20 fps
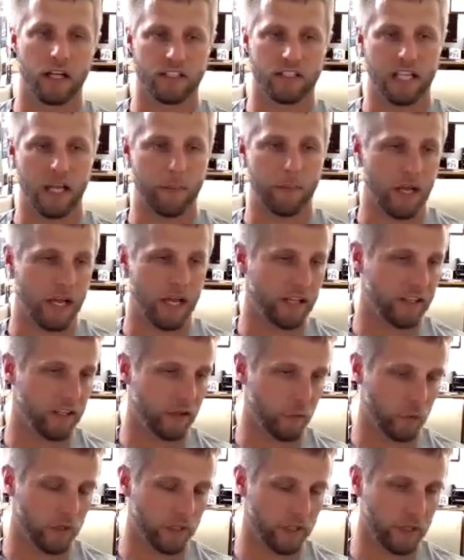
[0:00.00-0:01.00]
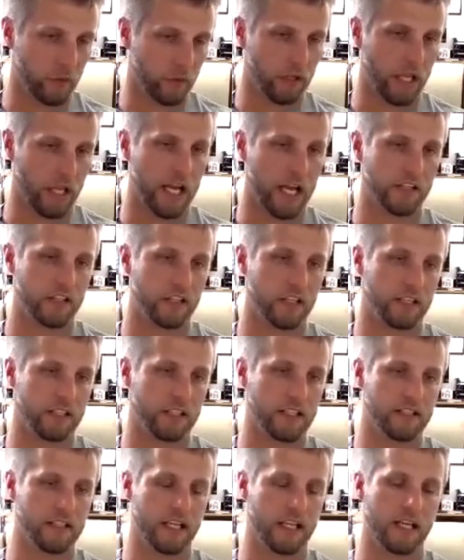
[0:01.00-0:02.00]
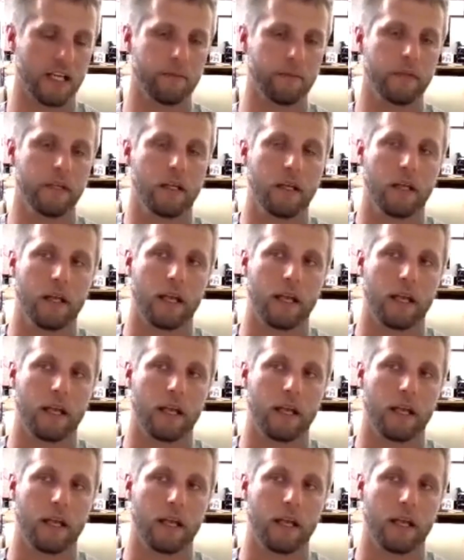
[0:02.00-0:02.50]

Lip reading: a step ahead than where they were last year at this time.